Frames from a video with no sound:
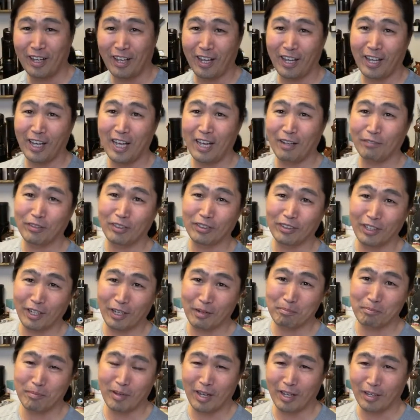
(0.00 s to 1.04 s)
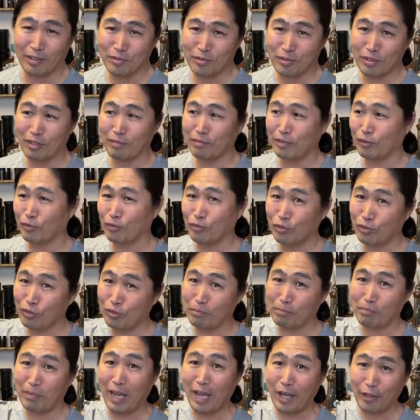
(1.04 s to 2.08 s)
I have to take my server
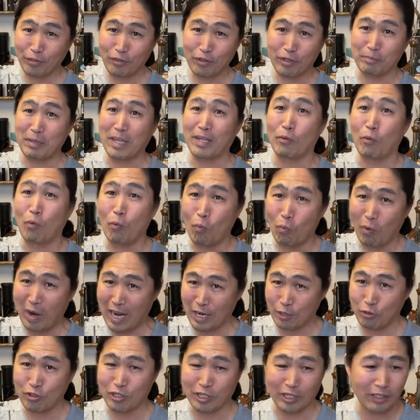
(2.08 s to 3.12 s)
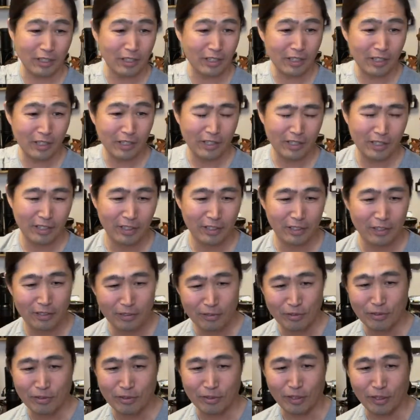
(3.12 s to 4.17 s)
to bathroom and wash it.
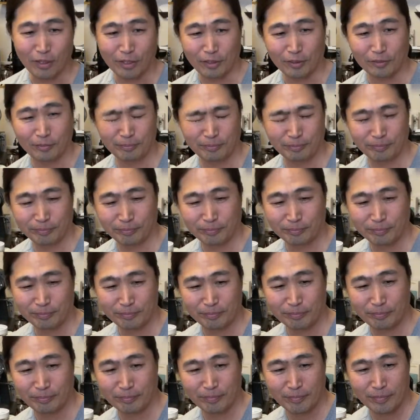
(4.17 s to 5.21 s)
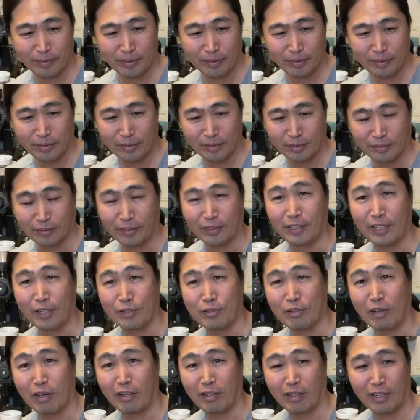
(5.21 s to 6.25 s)
So there's
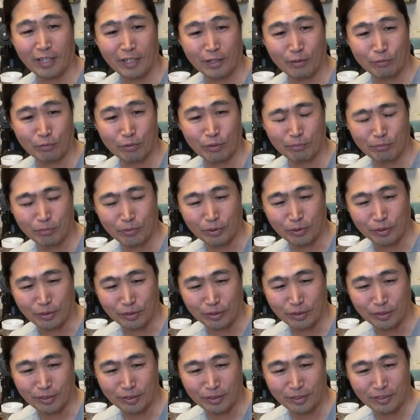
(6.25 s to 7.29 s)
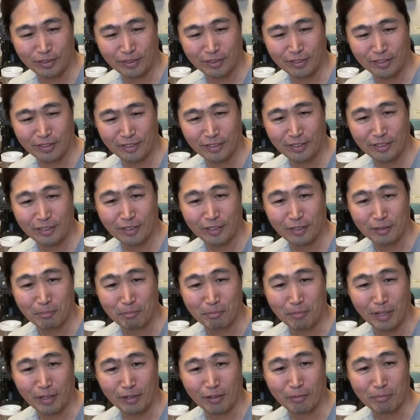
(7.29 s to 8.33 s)
a lot of room to
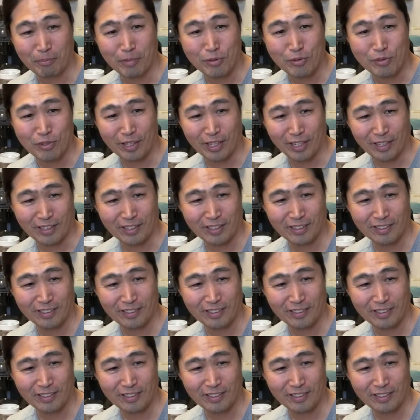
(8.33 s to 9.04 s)
make a mistake.